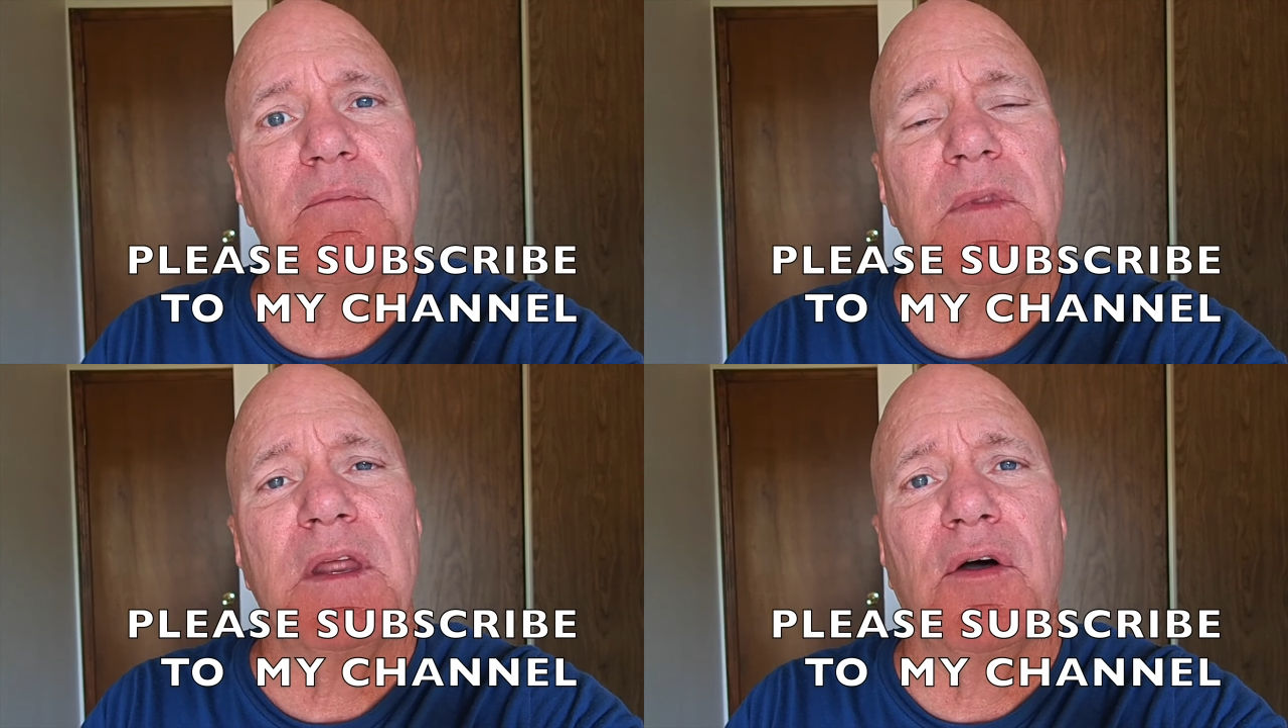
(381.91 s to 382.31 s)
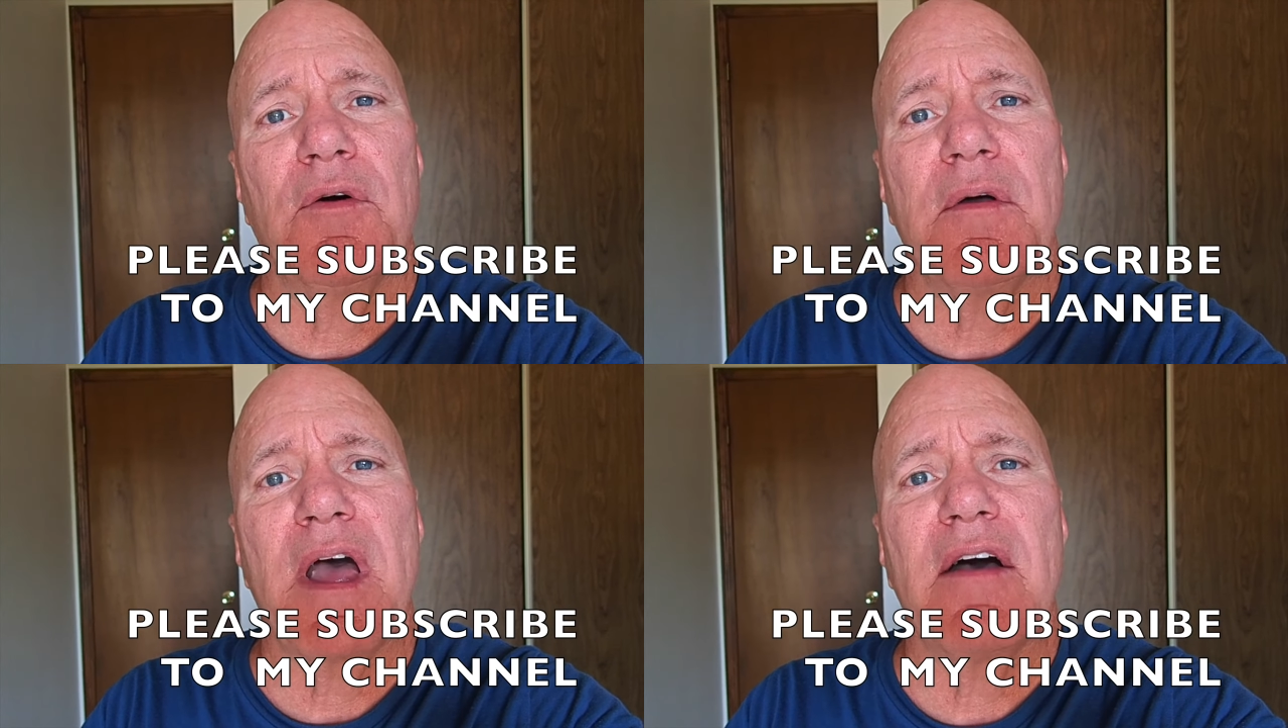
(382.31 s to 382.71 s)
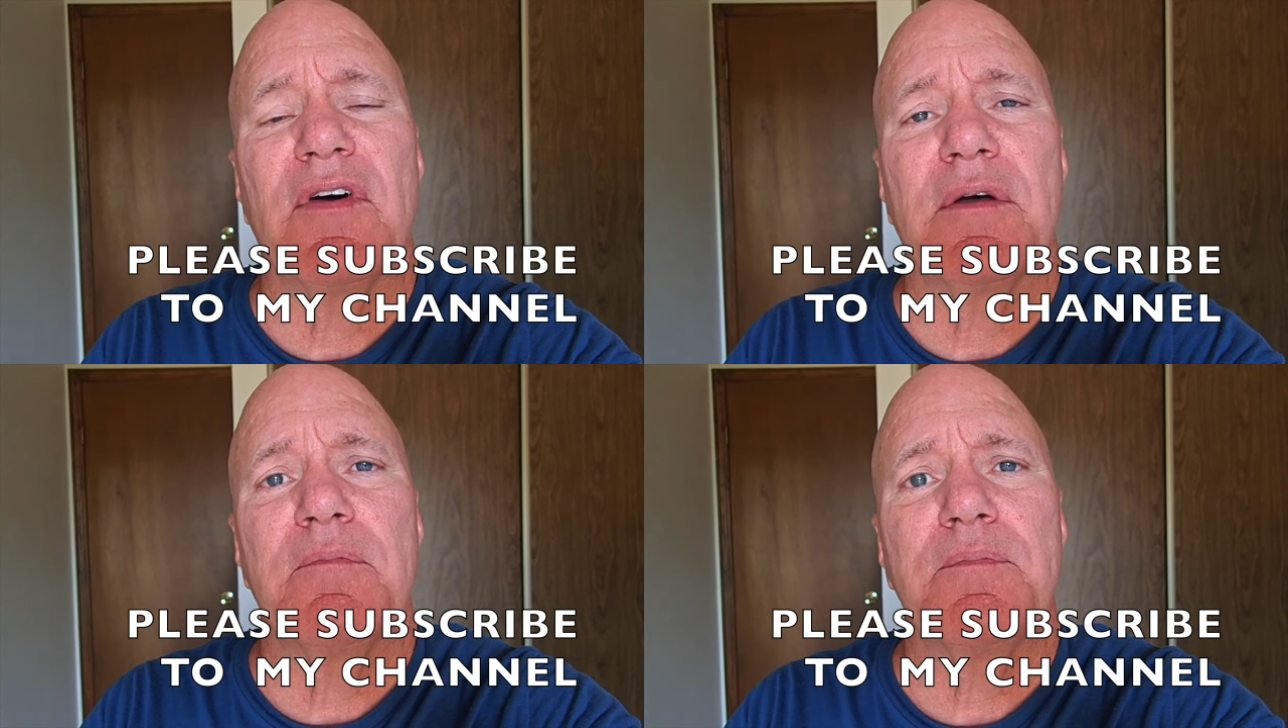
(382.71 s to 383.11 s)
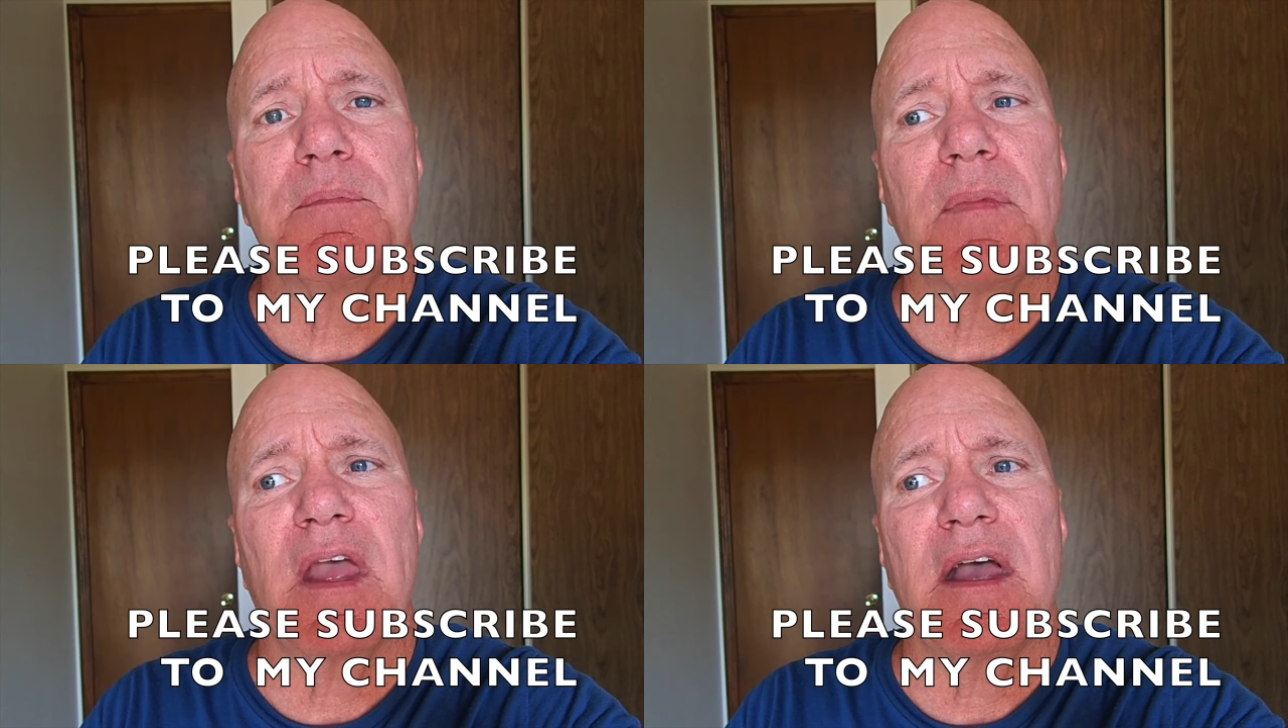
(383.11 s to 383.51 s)
you know, have a
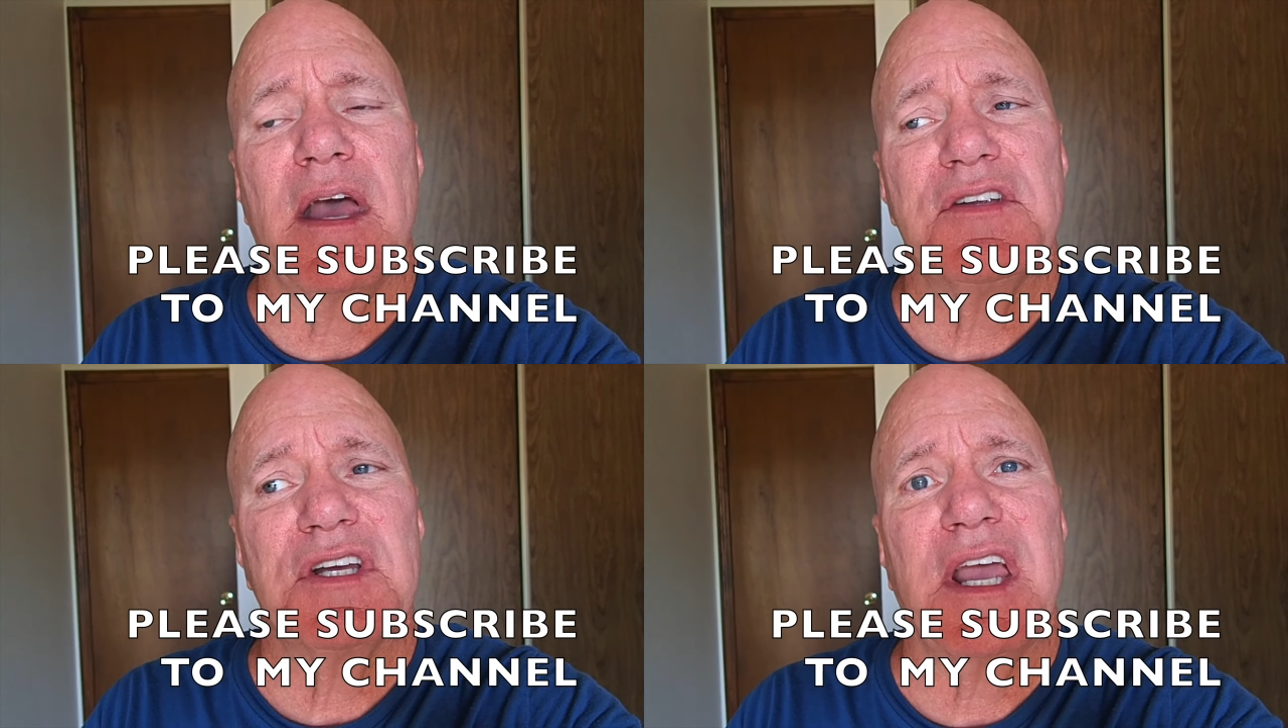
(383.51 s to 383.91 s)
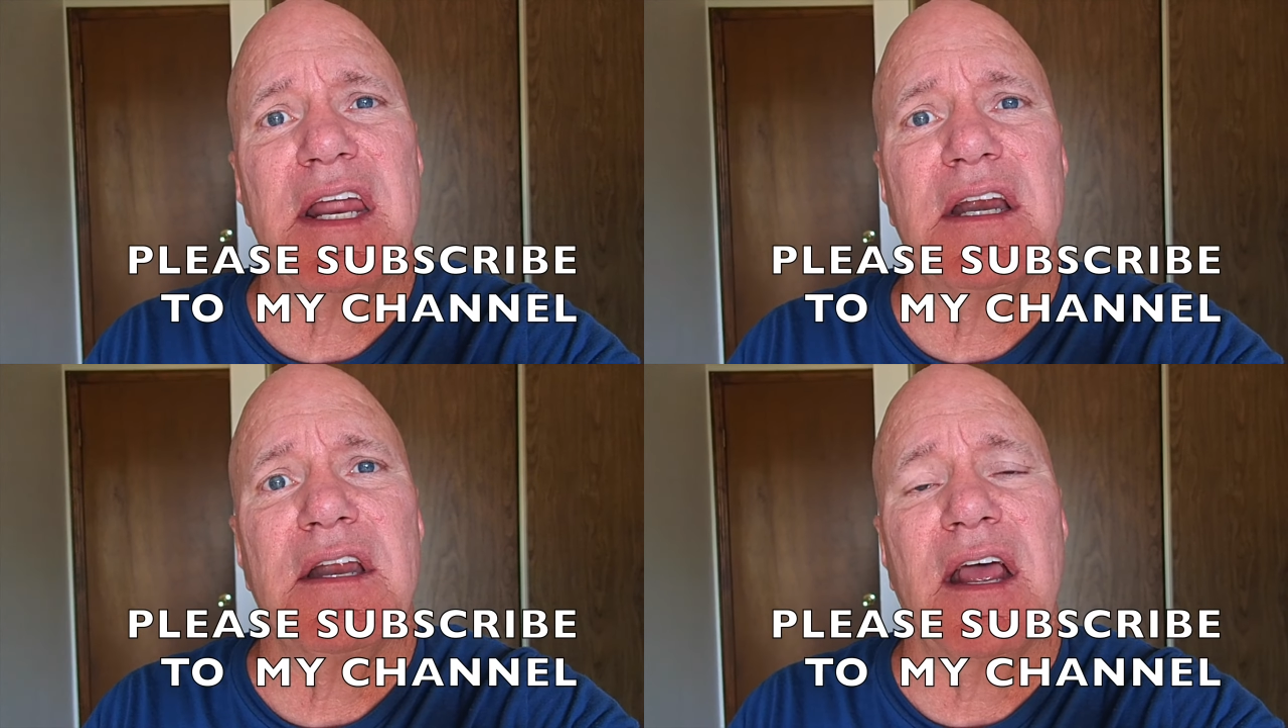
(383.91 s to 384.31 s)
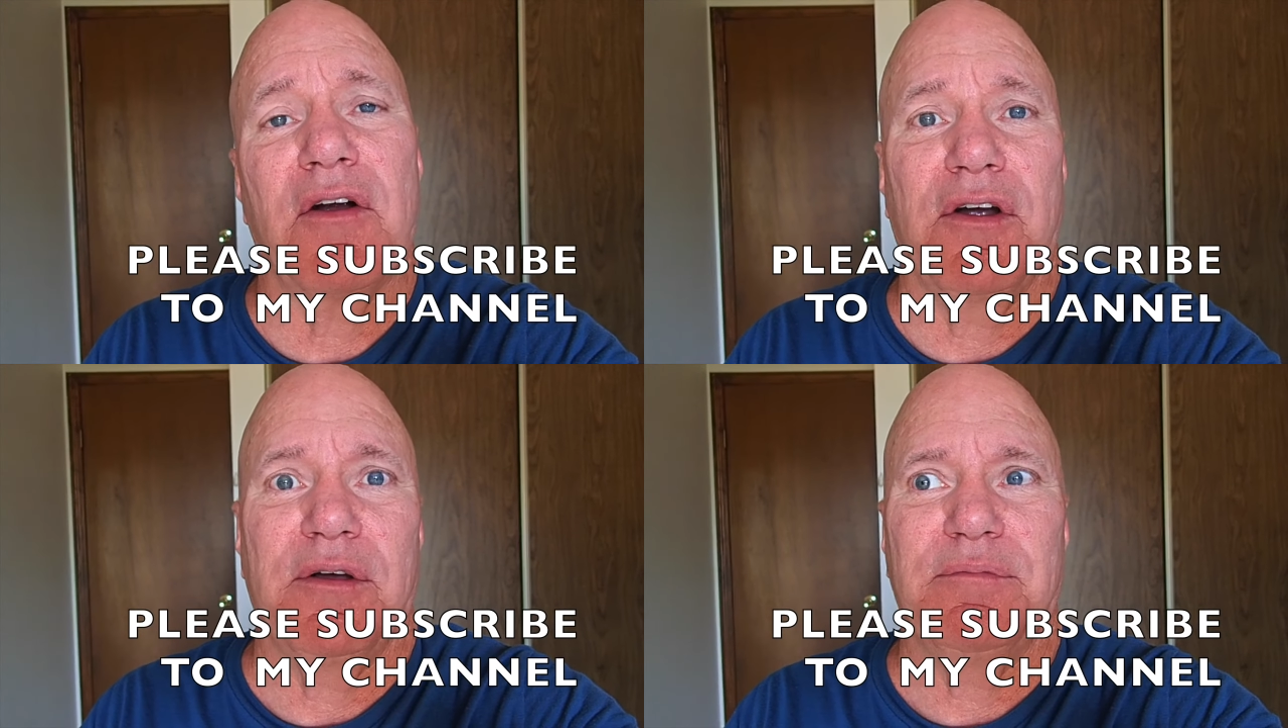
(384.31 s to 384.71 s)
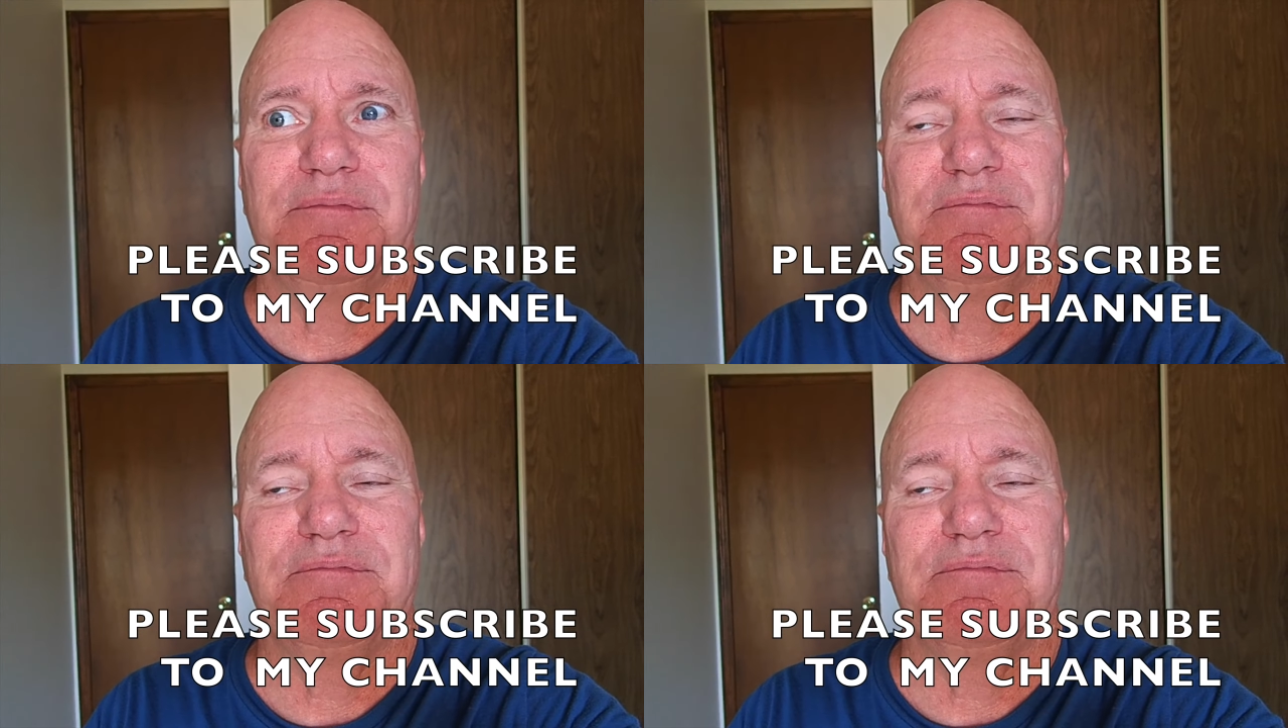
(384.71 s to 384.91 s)
educated, or a,